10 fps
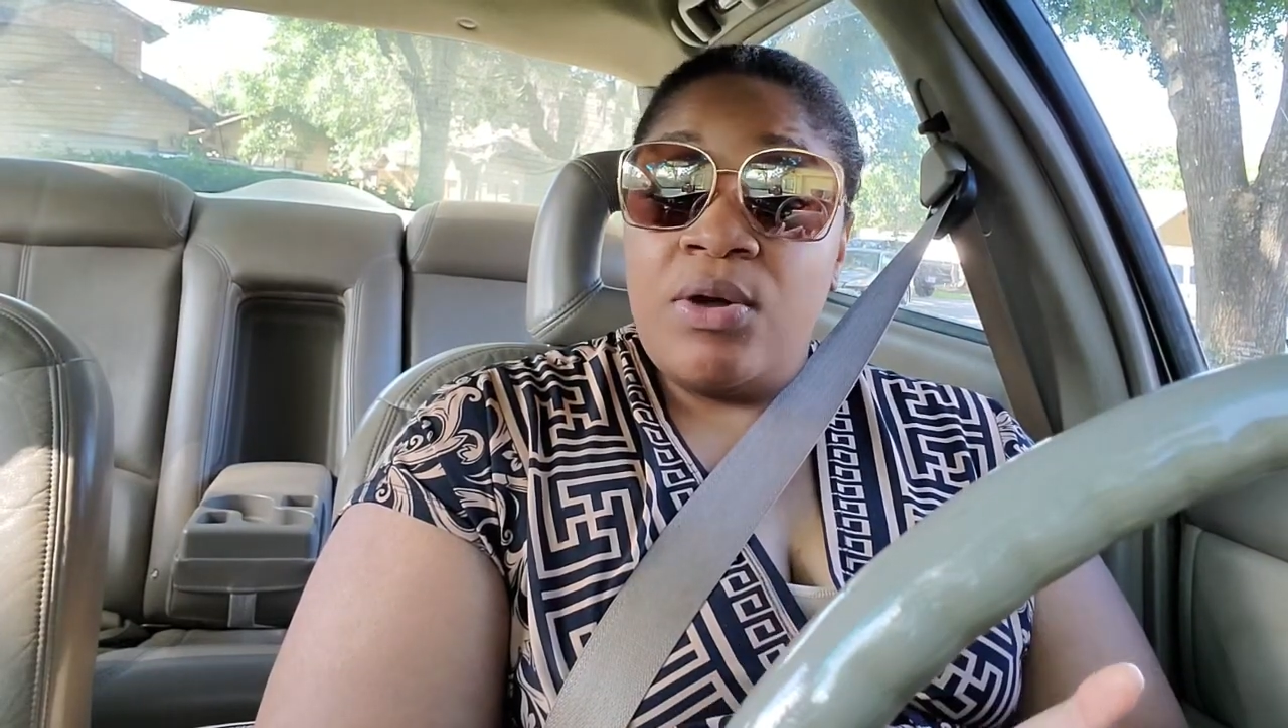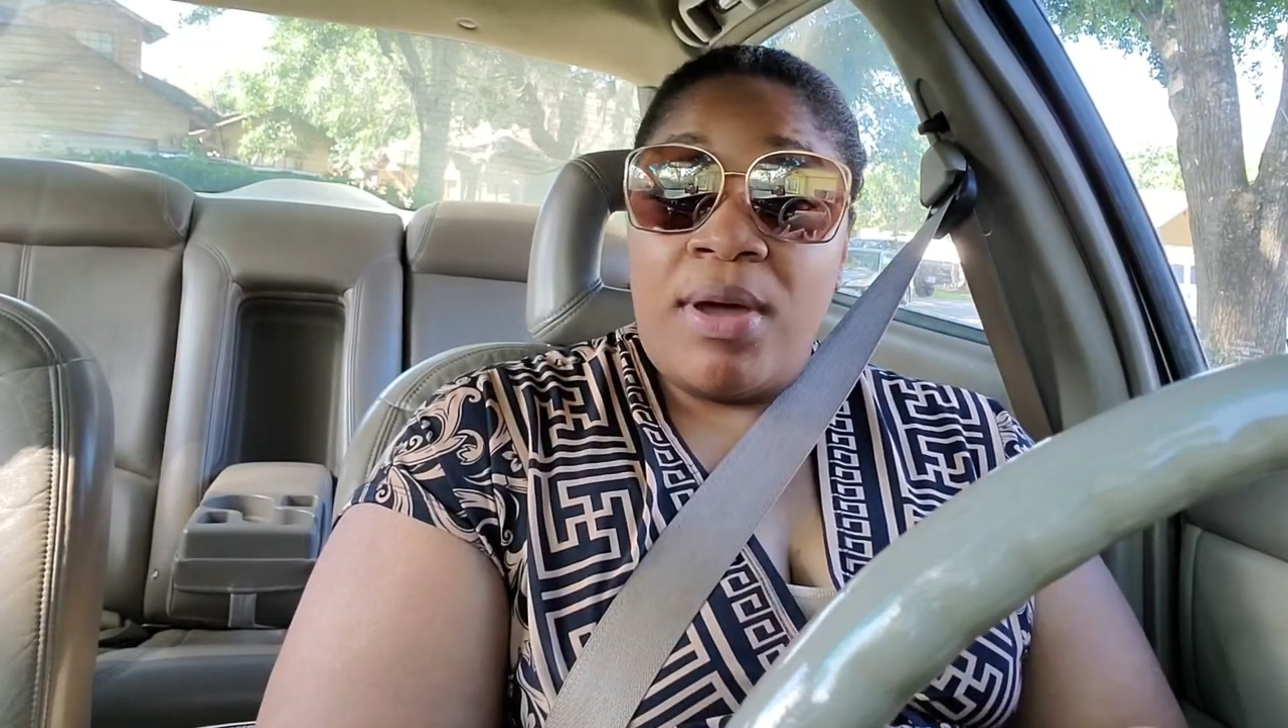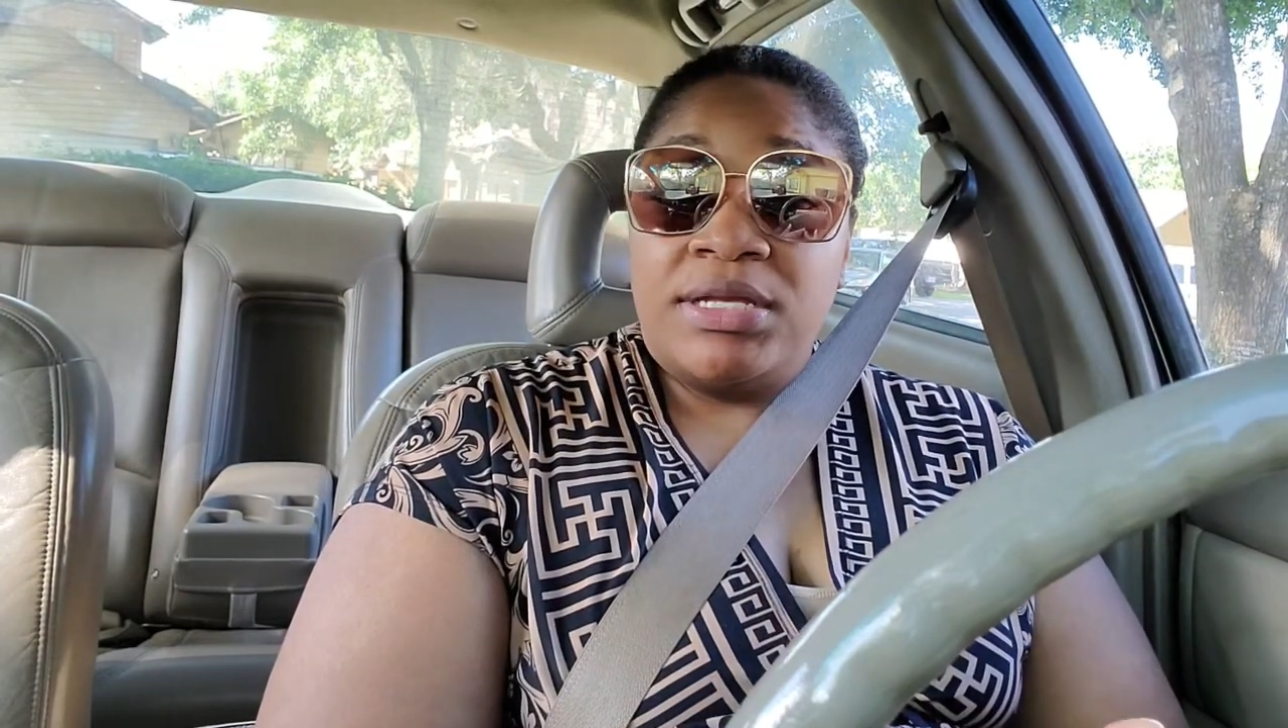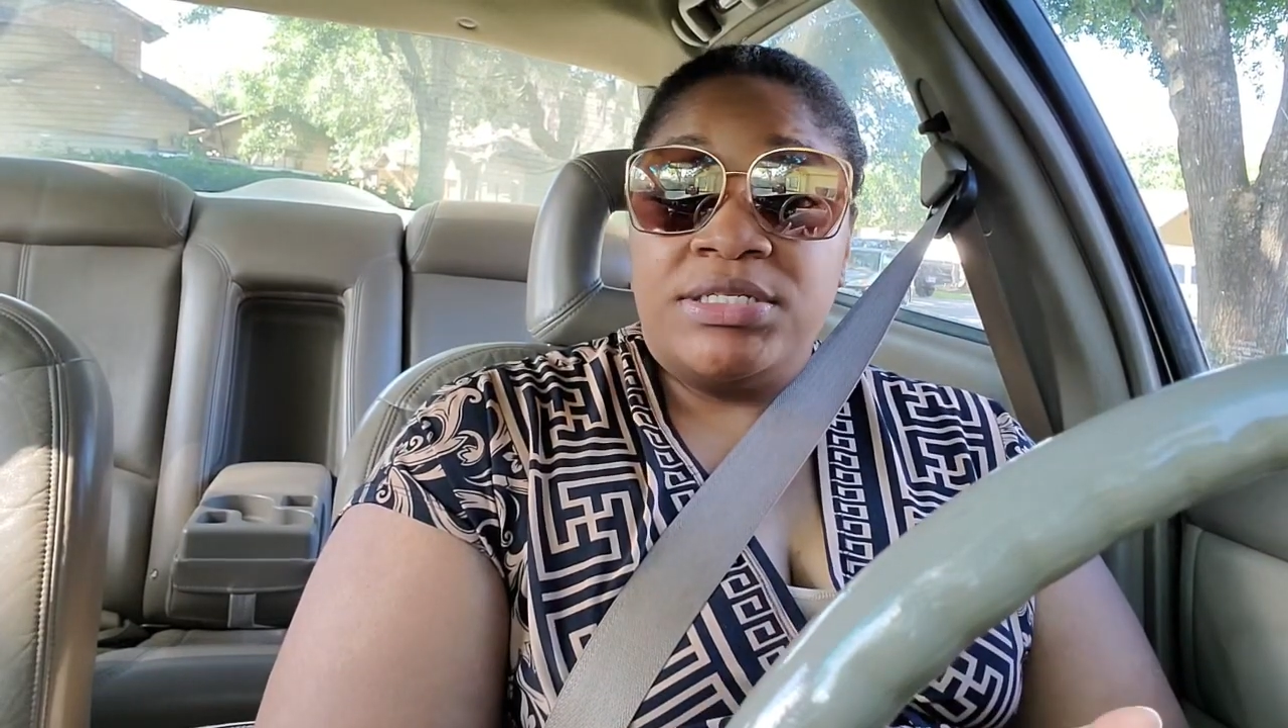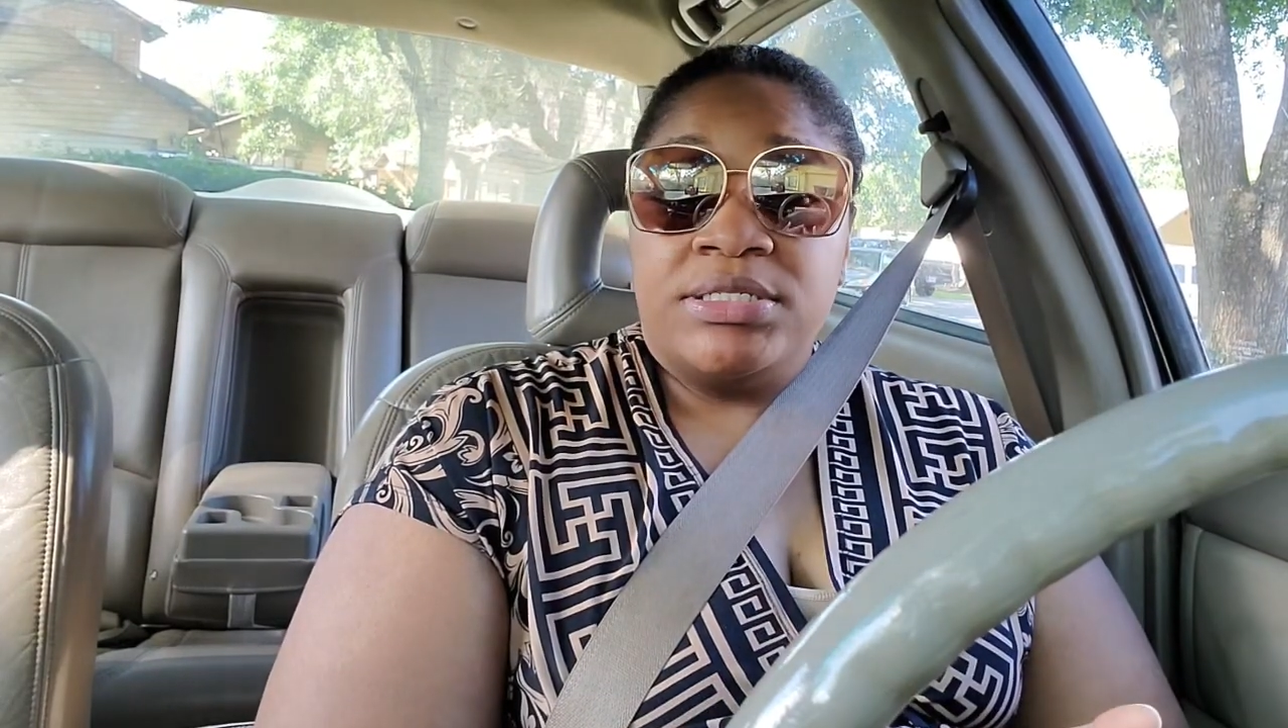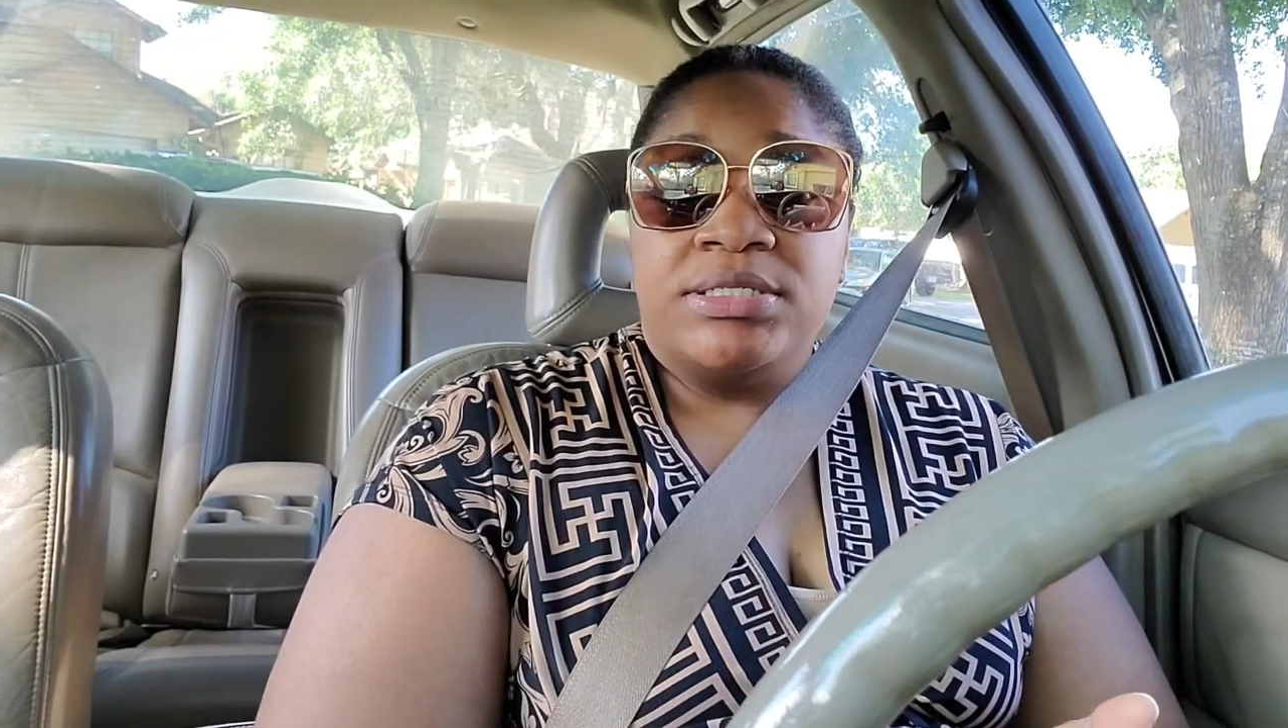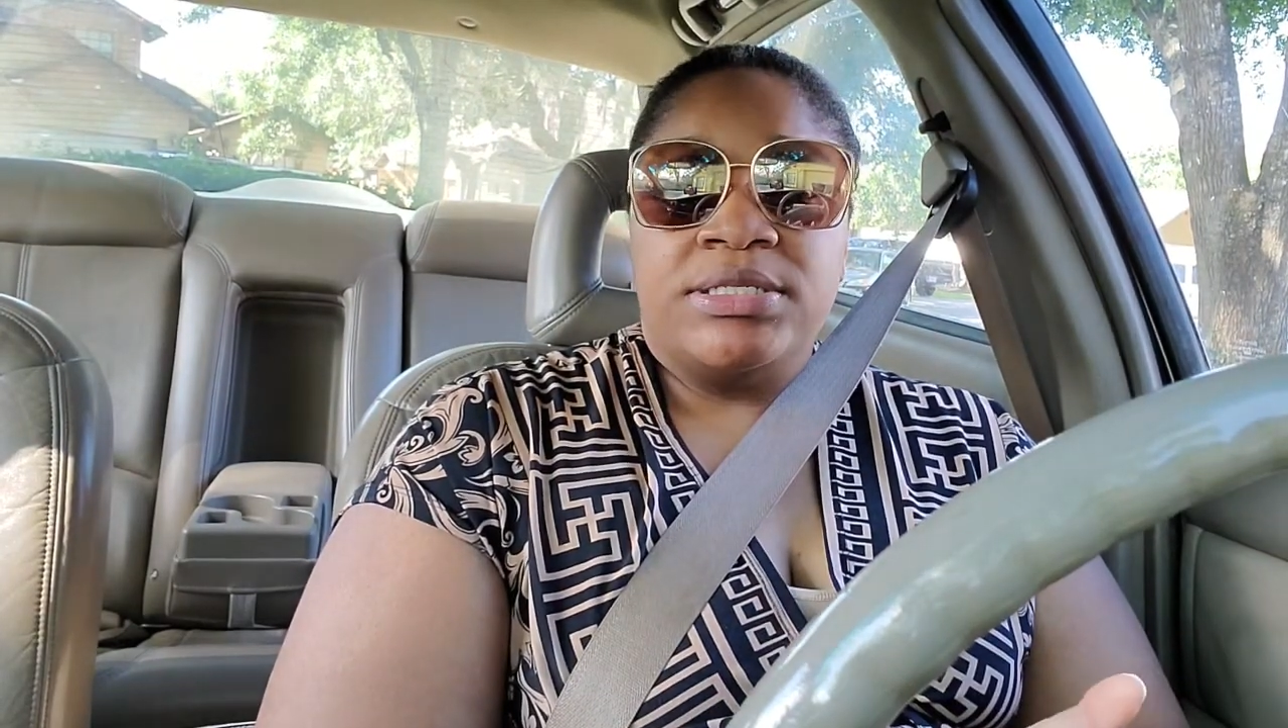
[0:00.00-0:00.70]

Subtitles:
questions,